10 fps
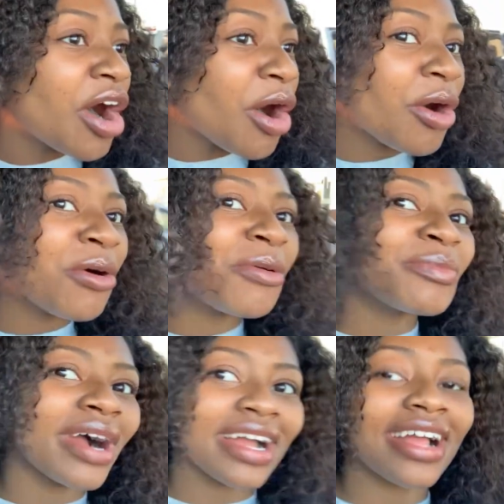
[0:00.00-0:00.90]
Oh
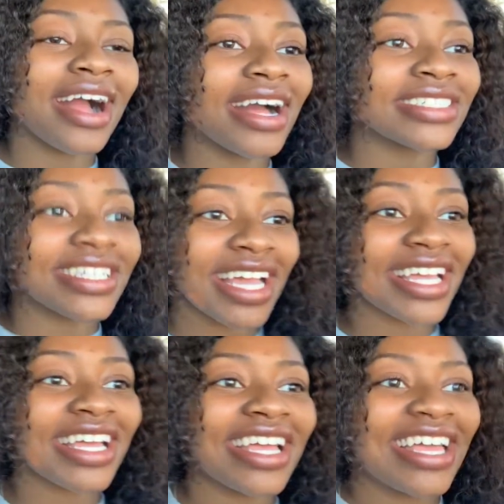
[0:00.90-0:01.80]
my gosh, like
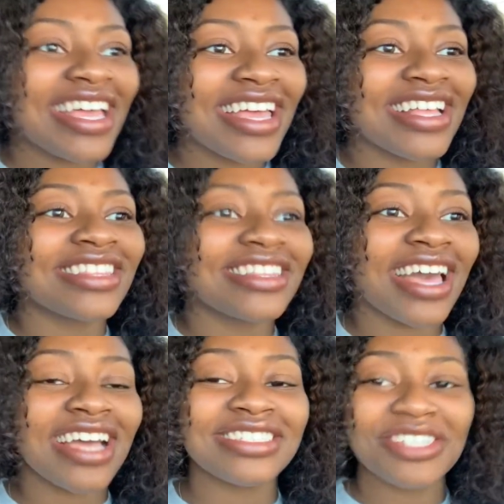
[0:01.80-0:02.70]

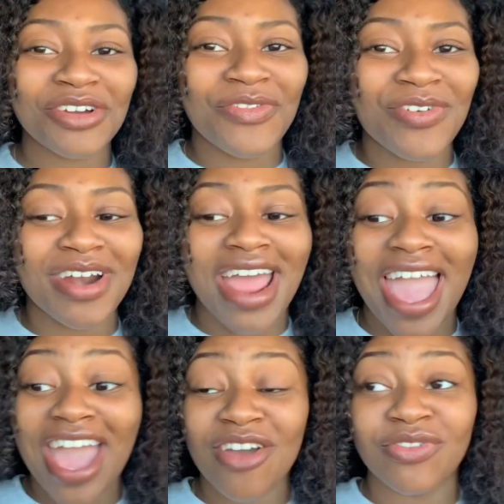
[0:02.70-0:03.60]
that took
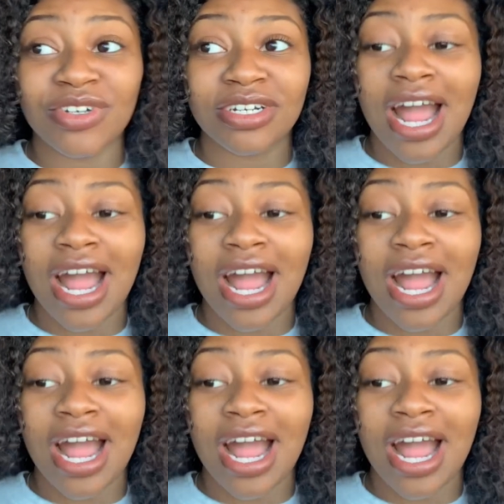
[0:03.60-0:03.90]
forever.